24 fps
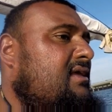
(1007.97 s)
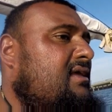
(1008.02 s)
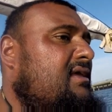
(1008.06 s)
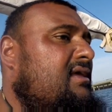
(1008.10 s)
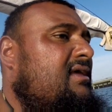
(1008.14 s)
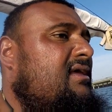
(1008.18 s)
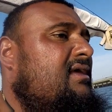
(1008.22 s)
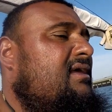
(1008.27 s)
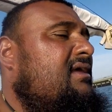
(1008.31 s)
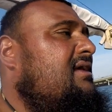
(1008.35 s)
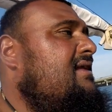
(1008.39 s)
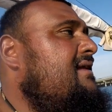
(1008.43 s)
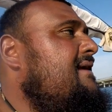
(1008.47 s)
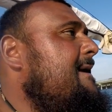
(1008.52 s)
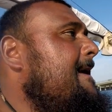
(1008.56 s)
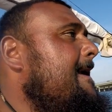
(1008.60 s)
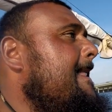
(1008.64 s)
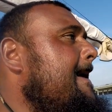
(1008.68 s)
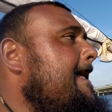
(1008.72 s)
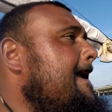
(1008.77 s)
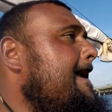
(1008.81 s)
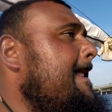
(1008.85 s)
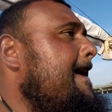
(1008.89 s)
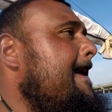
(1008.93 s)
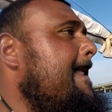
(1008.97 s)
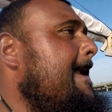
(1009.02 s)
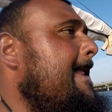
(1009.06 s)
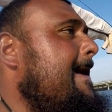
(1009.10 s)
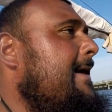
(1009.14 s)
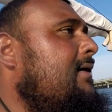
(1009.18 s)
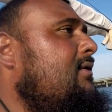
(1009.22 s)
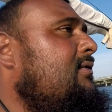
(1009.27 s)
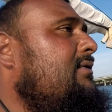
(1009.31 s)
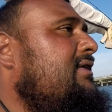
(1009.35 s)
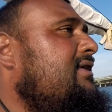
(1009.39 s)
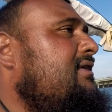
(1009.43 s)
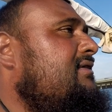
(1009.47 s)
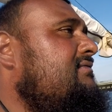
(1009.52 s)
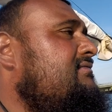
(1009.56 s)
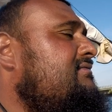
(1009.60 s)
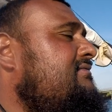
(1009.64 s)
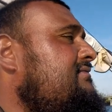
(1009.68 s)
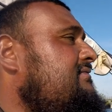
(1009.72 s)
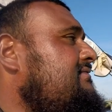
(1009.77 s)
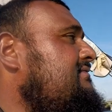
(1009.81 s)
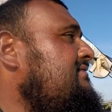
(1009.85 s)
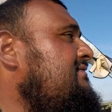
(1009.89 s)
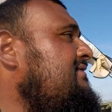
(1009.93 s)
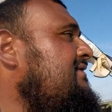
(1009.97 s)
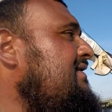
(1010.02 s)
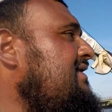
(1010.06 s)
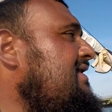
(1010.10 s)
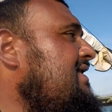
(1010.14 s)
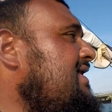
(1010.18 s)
uh, what else